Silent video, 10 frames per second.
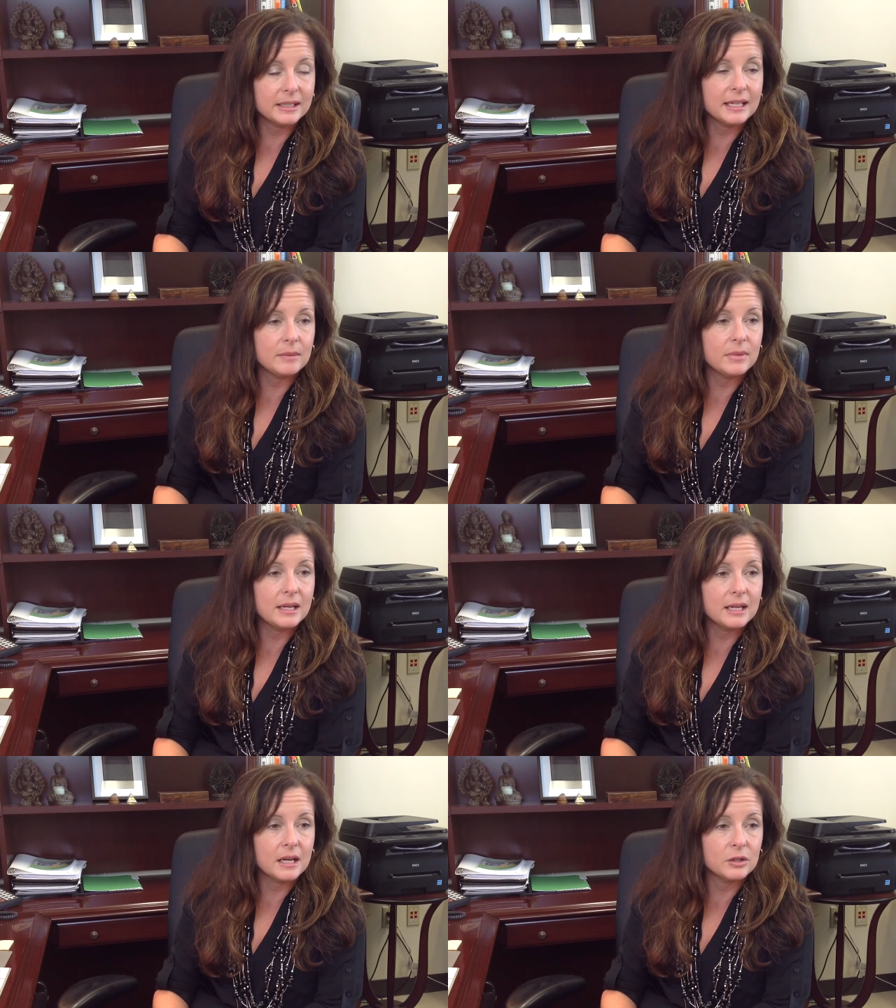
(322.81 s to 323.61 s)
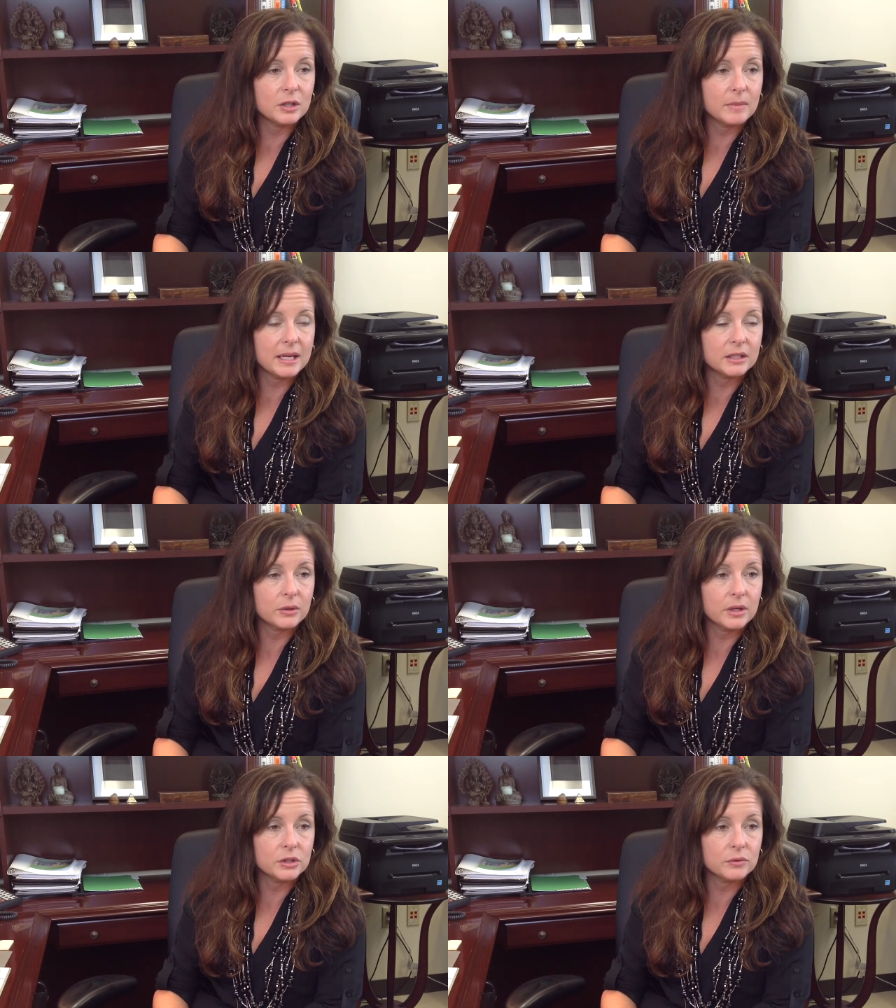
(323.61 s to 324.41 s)
keeping, and you can make a
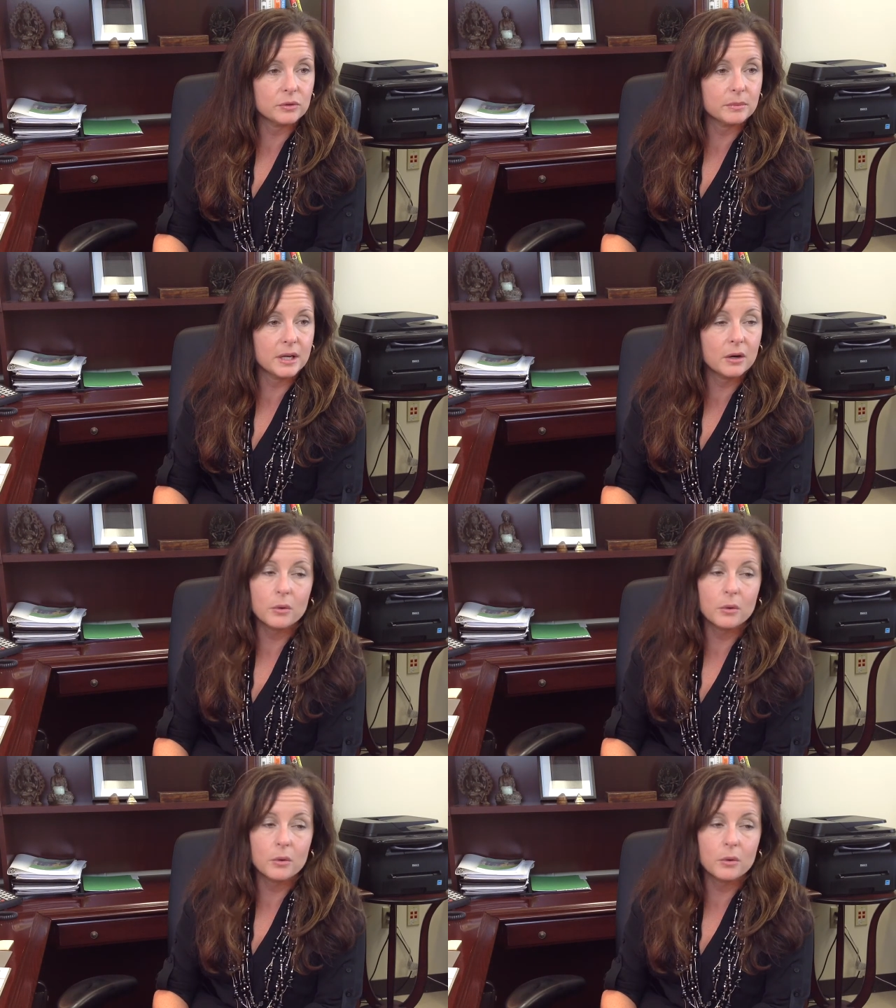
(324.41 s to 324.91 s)
donation from there,